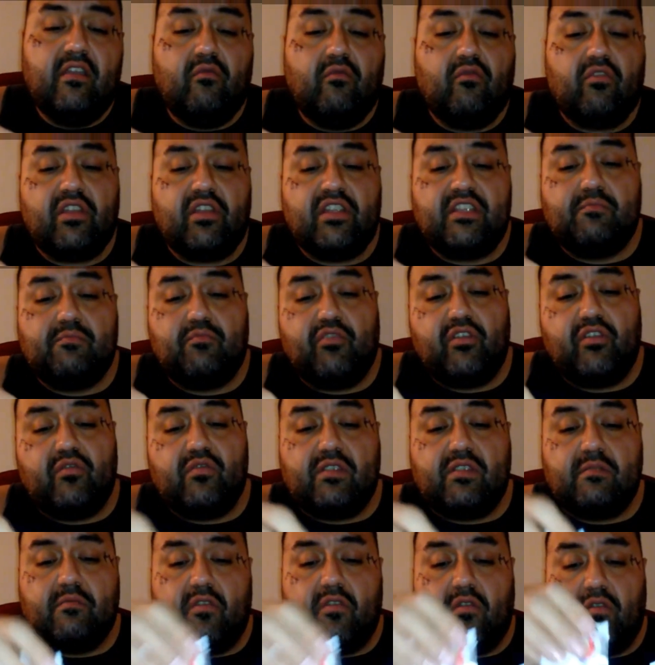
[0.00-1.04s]
We're gonna sprinkle
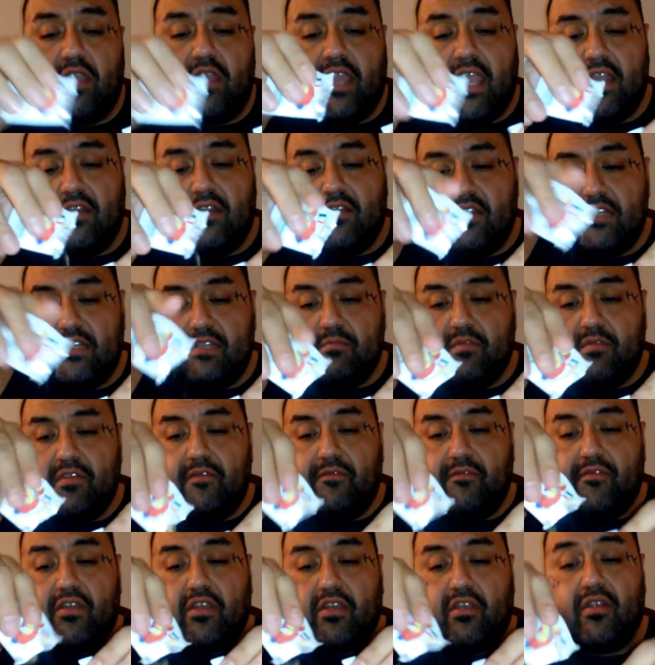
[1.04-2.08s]
some cocaine on this
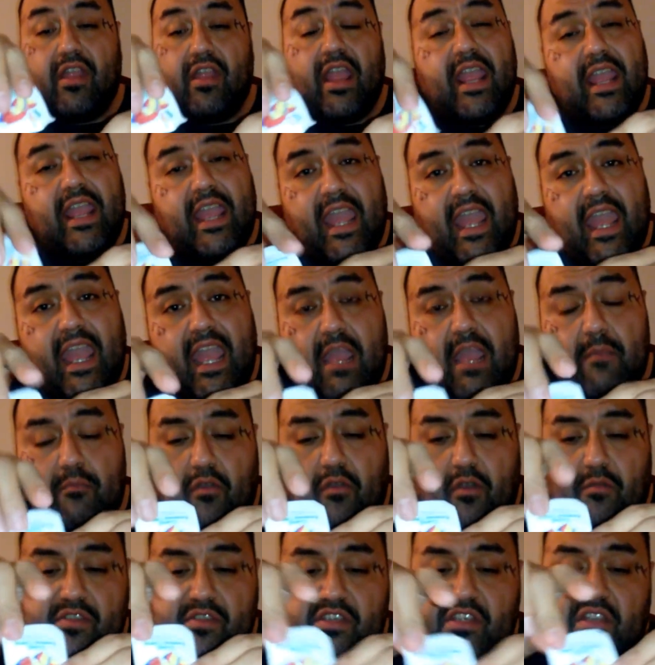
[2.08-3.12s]
motherfucker, AKA
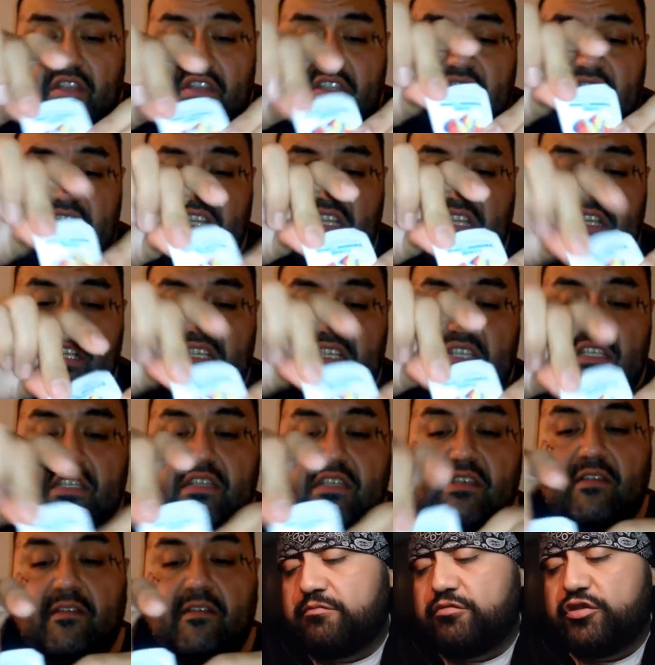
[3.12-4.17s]
Parmesan cheese.
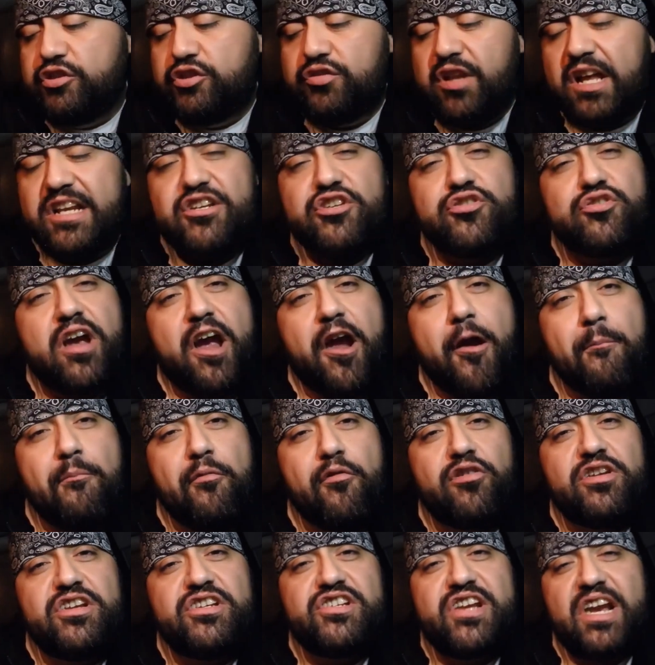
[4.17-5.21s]
Would you like to try our
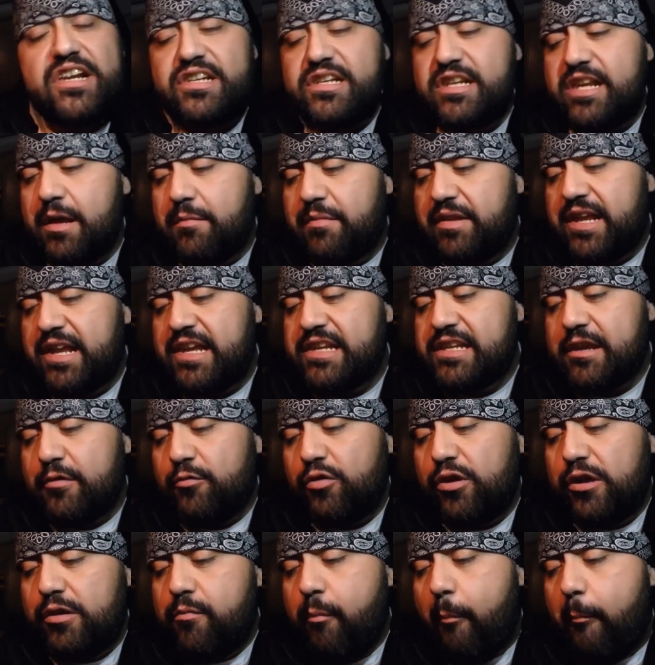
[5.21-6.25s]
bonus jack today? I'm like, yes, I
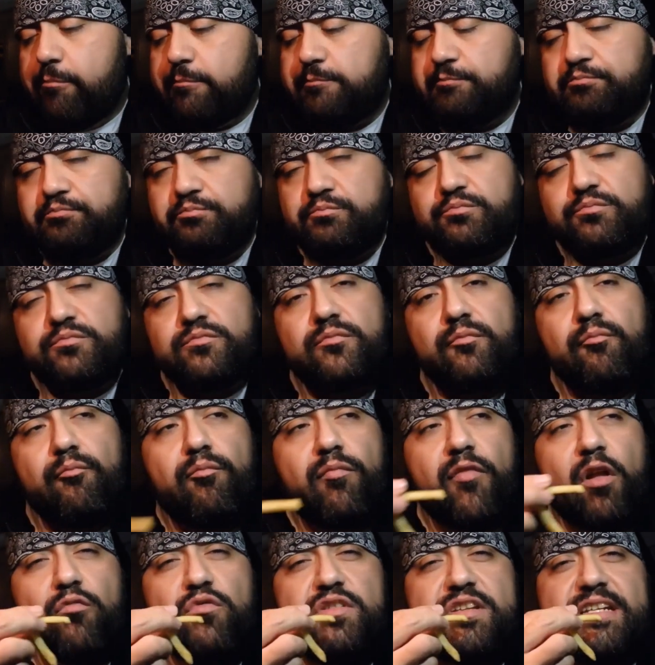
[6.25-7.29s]
would.
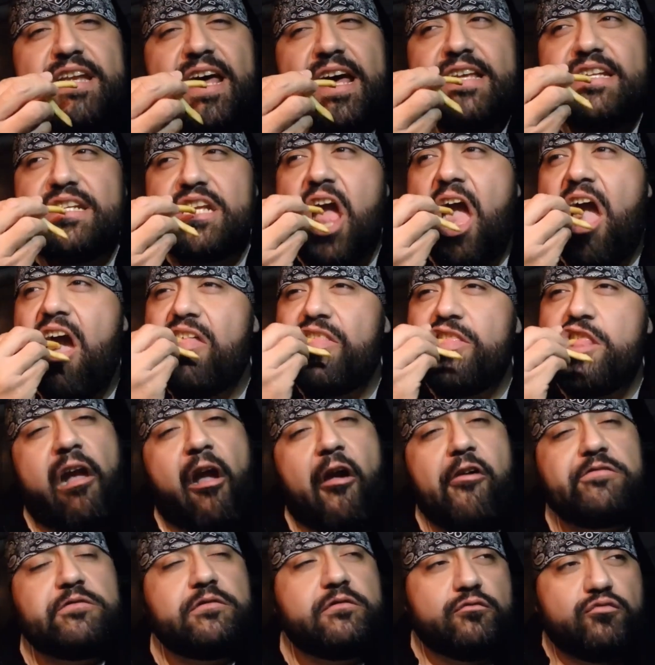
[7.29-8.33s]
What size?
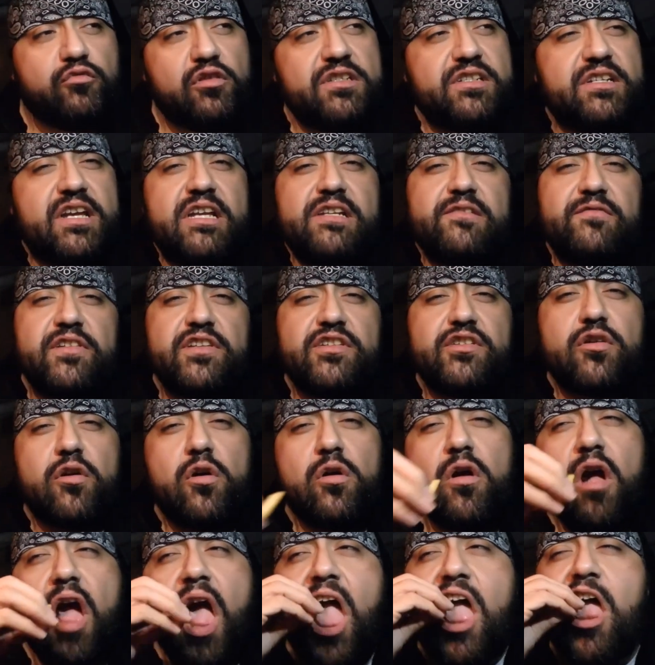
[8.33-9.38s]
One size fits
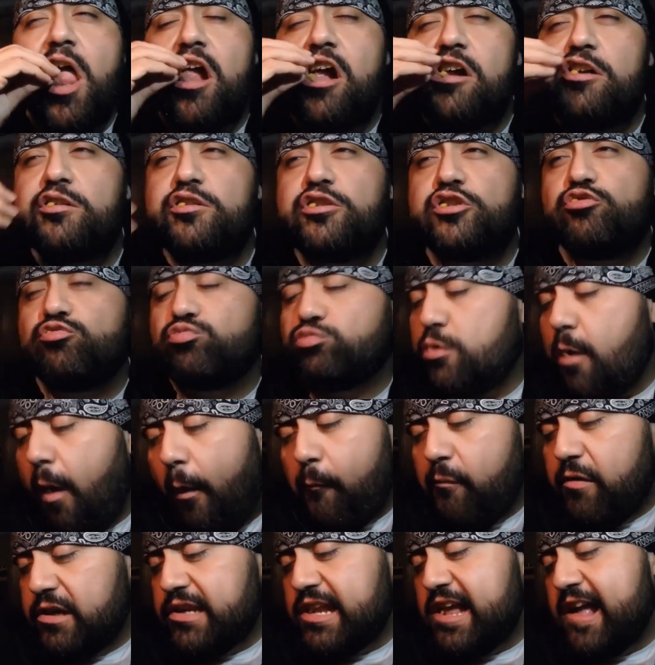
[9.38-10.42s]
all? I don't know,
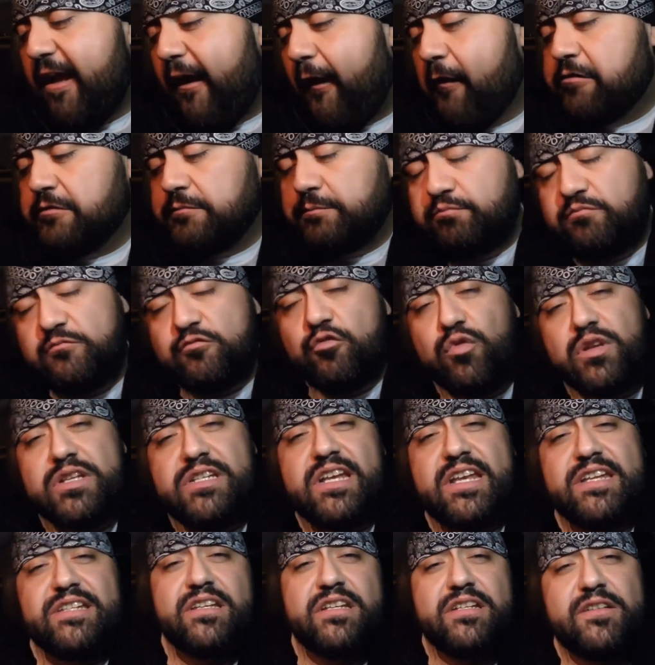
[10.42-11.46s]
fuck that. One
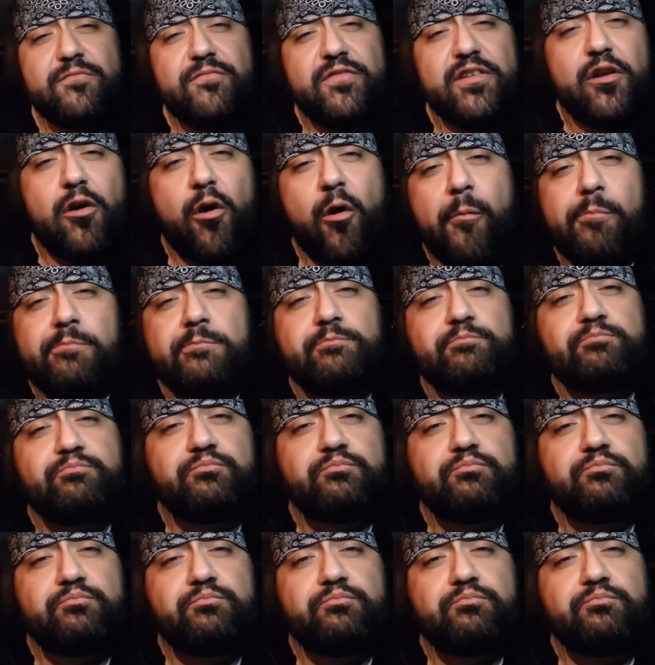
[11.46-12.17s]
size doesn't fit all.